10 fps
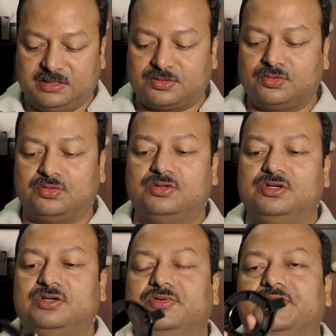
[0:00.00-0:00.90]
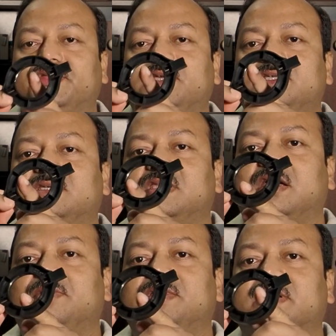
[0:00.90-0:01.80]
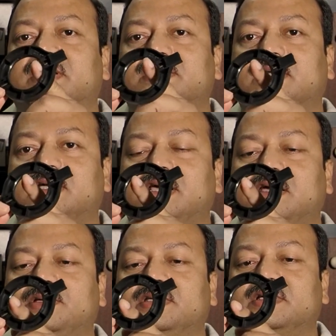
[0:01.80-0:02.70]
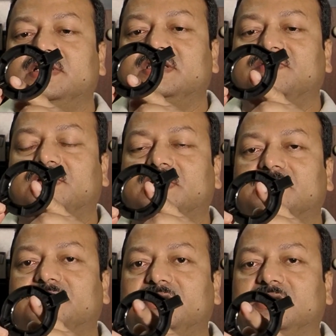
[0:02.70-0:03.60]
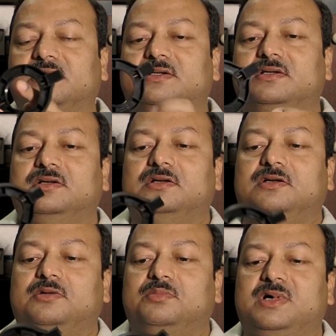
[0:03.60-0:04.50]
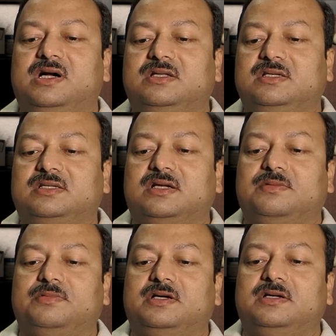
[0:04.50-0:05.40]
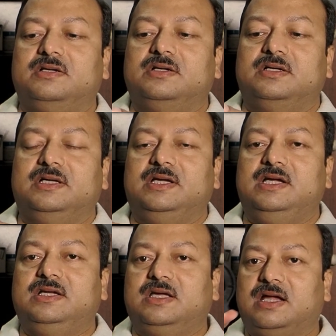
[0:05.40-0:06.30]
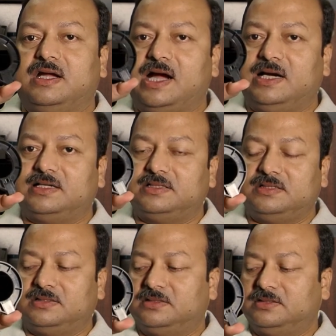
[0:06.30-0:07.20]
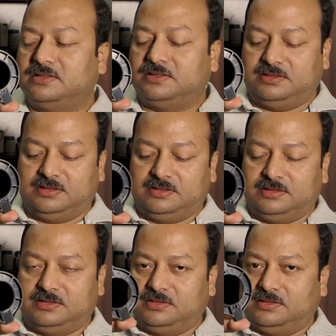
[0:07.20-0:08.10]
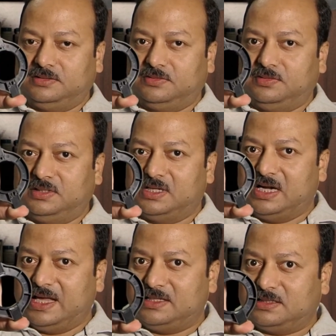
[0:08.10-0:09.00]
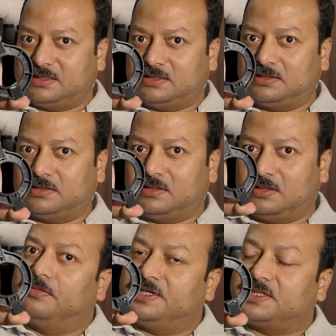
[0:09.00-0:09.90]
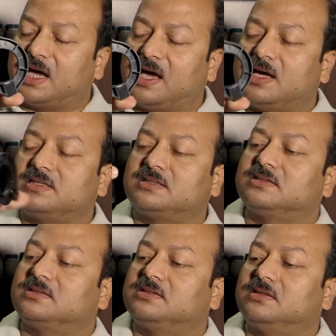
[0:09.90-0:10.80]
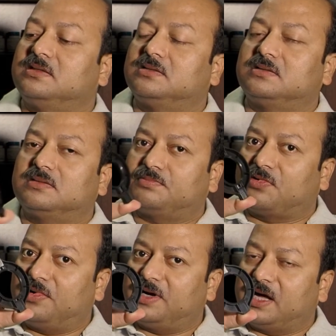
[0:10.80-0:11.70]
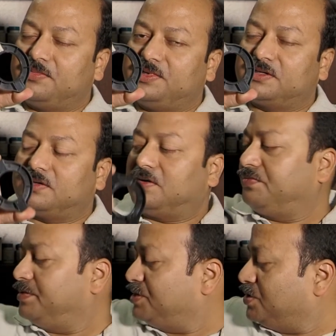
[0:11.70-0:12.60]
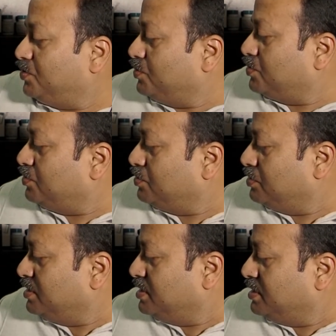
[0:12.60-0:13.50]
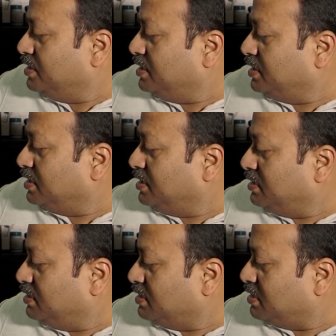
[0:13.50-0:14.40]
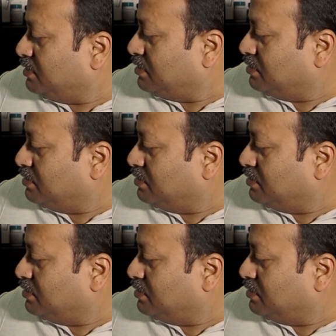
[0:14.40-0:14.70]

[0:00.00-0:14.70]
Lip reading: So this diameter, inside diameter is 43, but this adapter, it can attach with the lens which has a front diameter of 52 to 67.